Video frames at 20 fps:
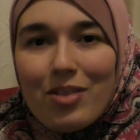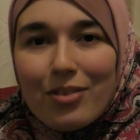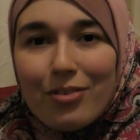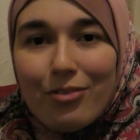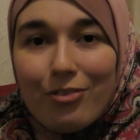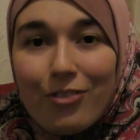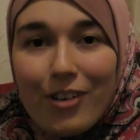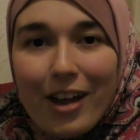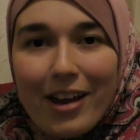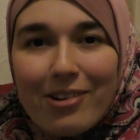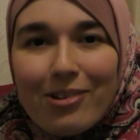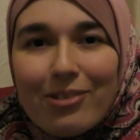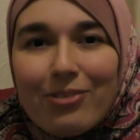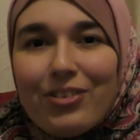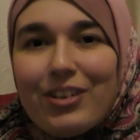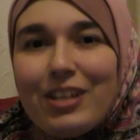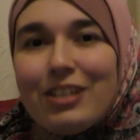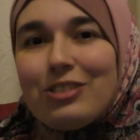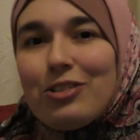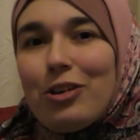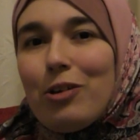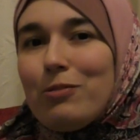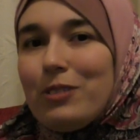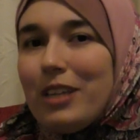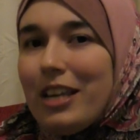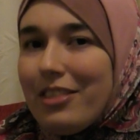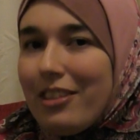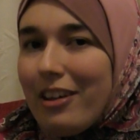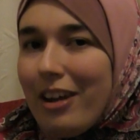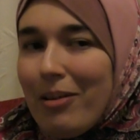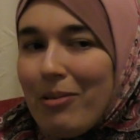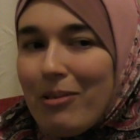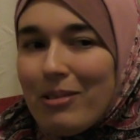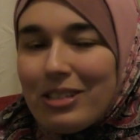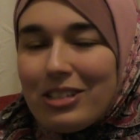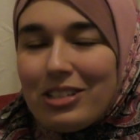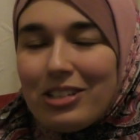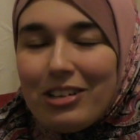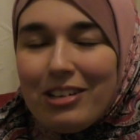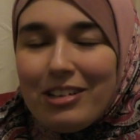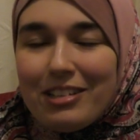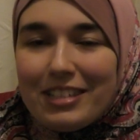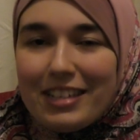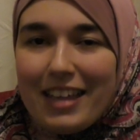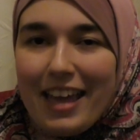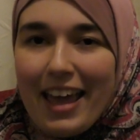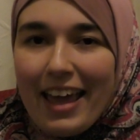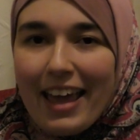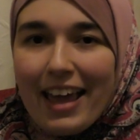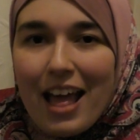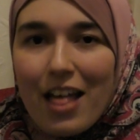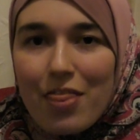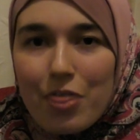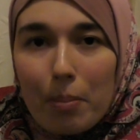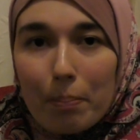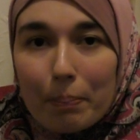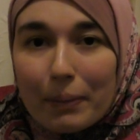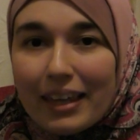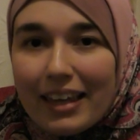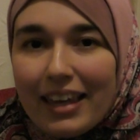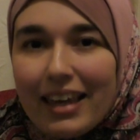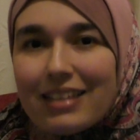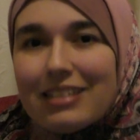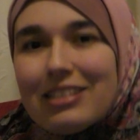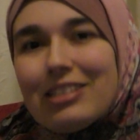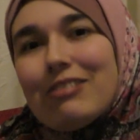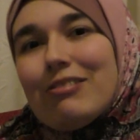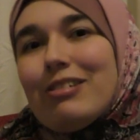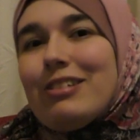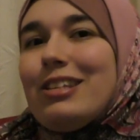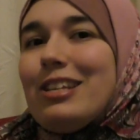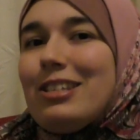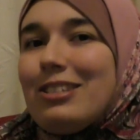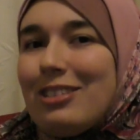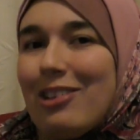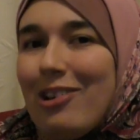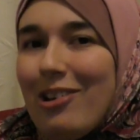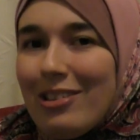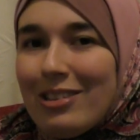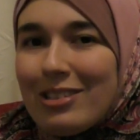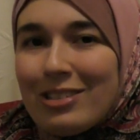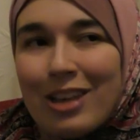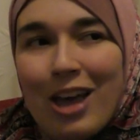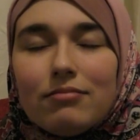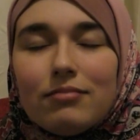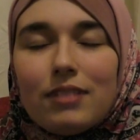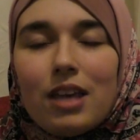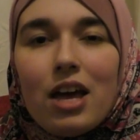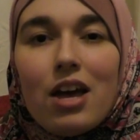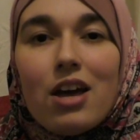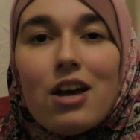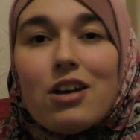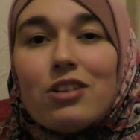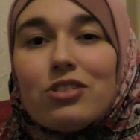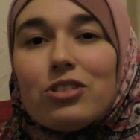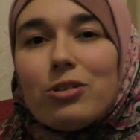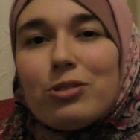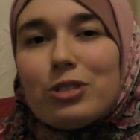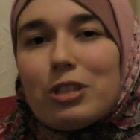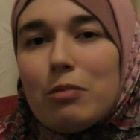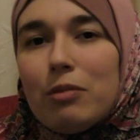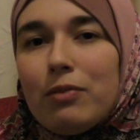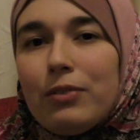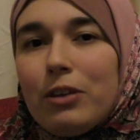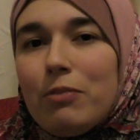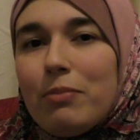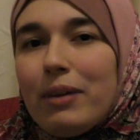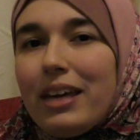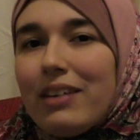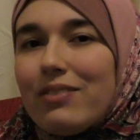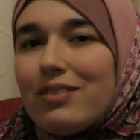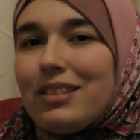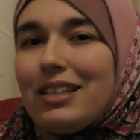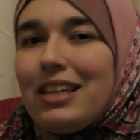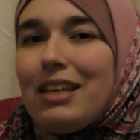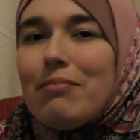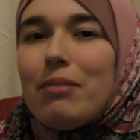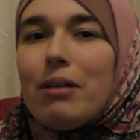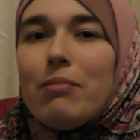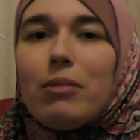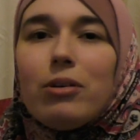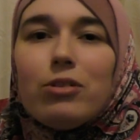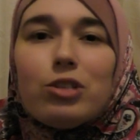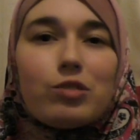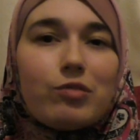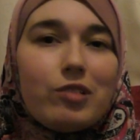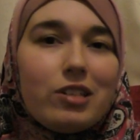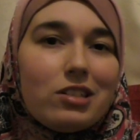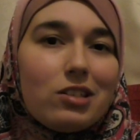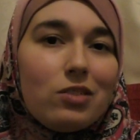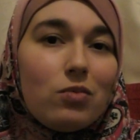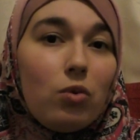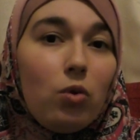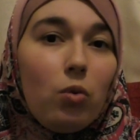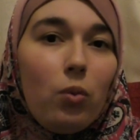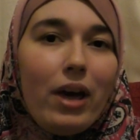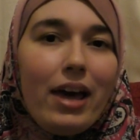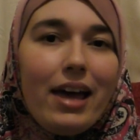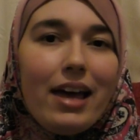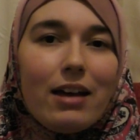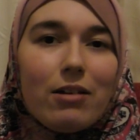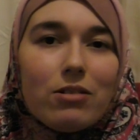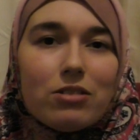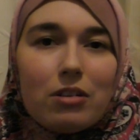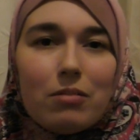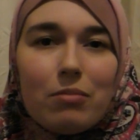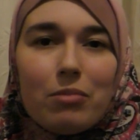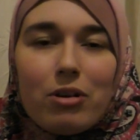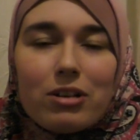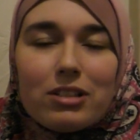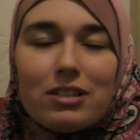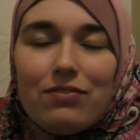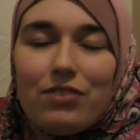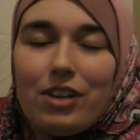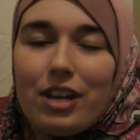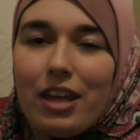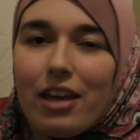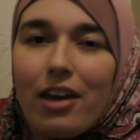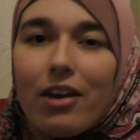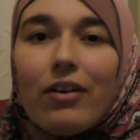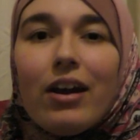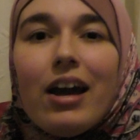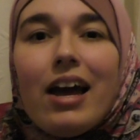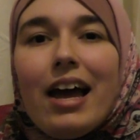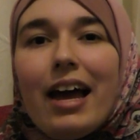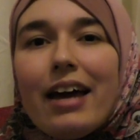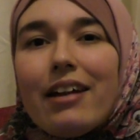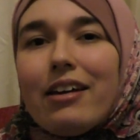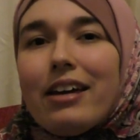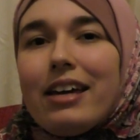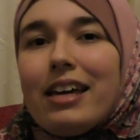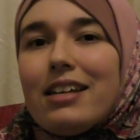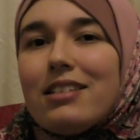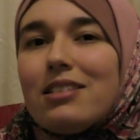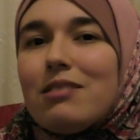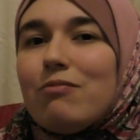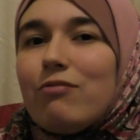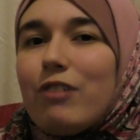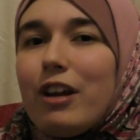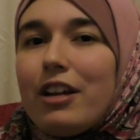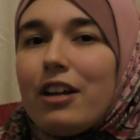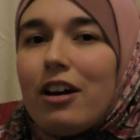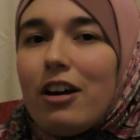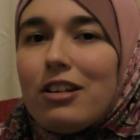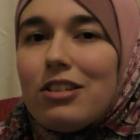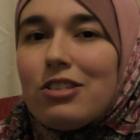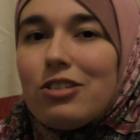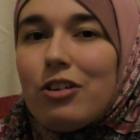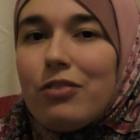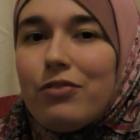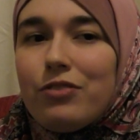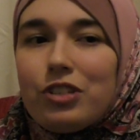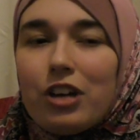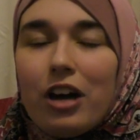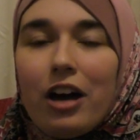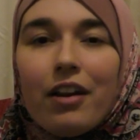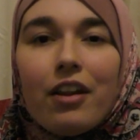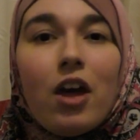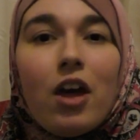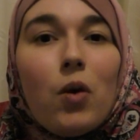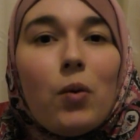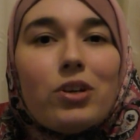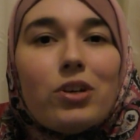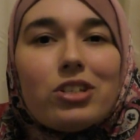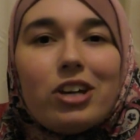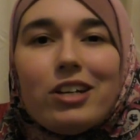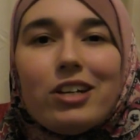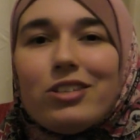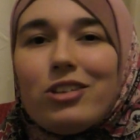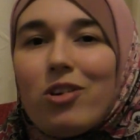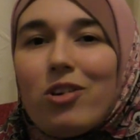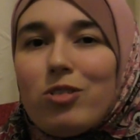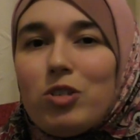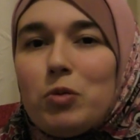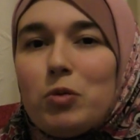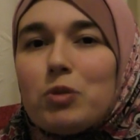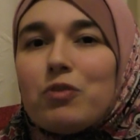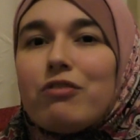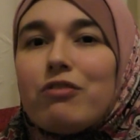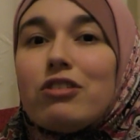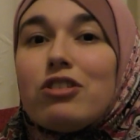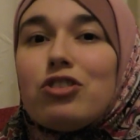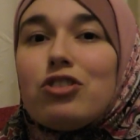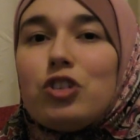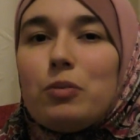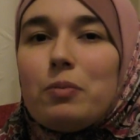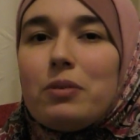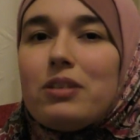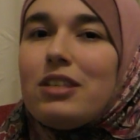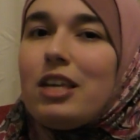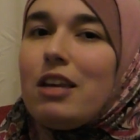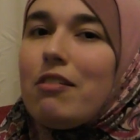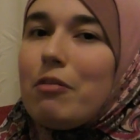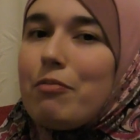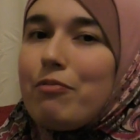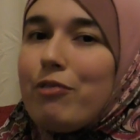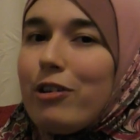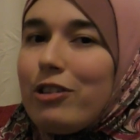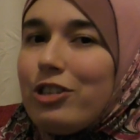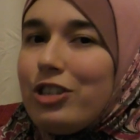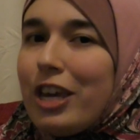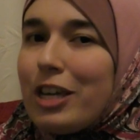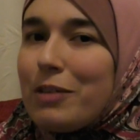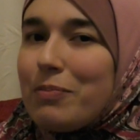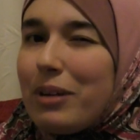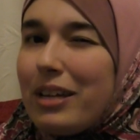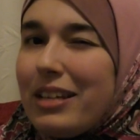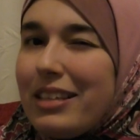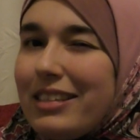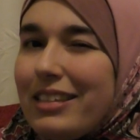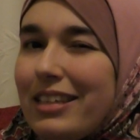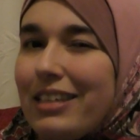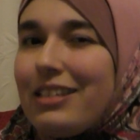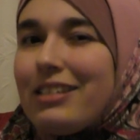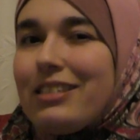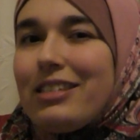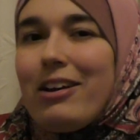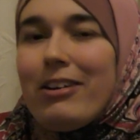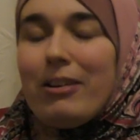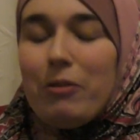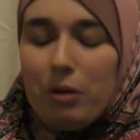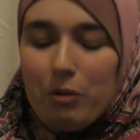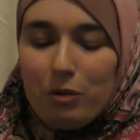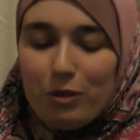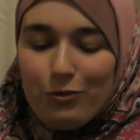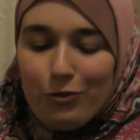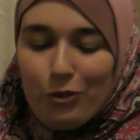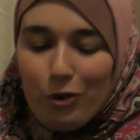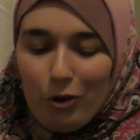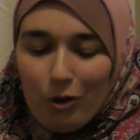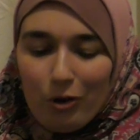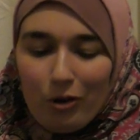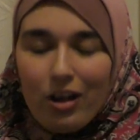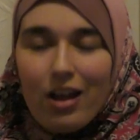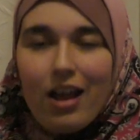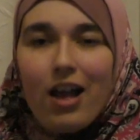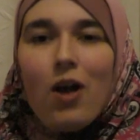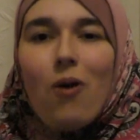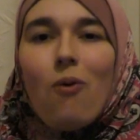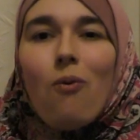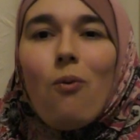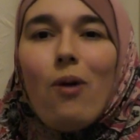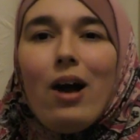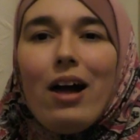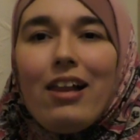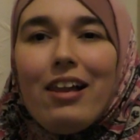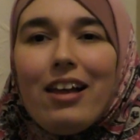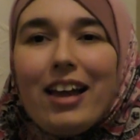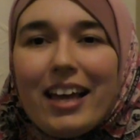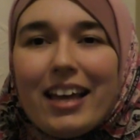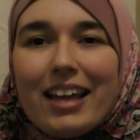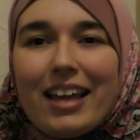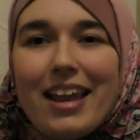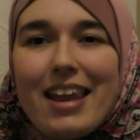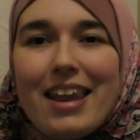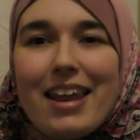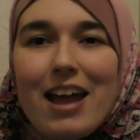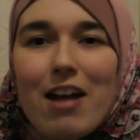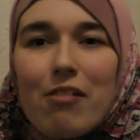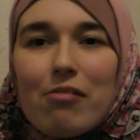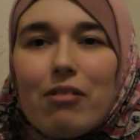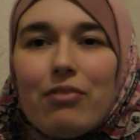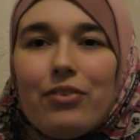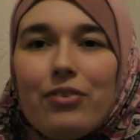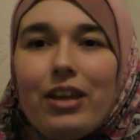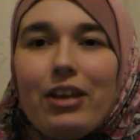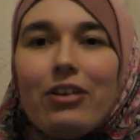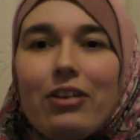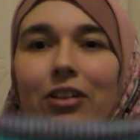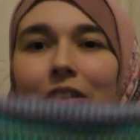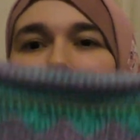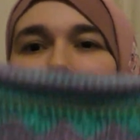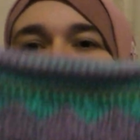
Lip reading: the final finished object that I want to show you today, the pièce de résistance. So some of you may have seen my most recent Wool Warehouse unboxing video, and I had some Red Heart soft yarn, which I told you was for a super secret project, but I didn't tell you what it was for. Well, I can now reveal